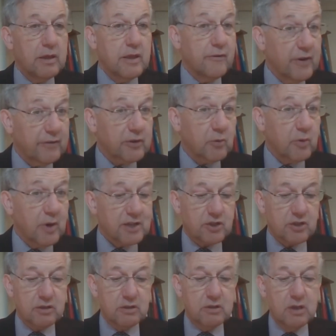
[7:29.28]
The fifth
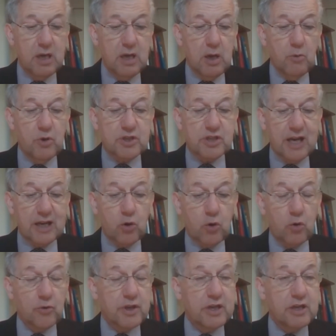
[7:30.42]
question, which I
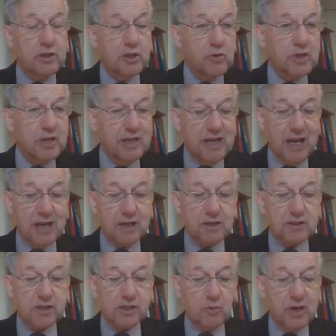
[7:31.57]
call the duty
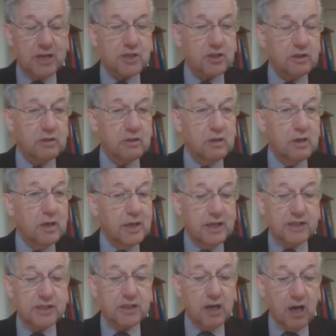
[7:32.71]
nexus question,
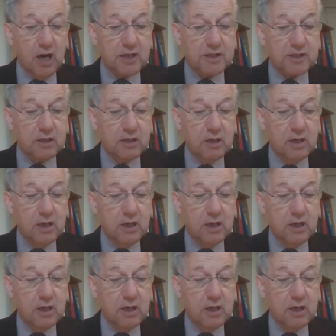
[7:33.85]
is to ask,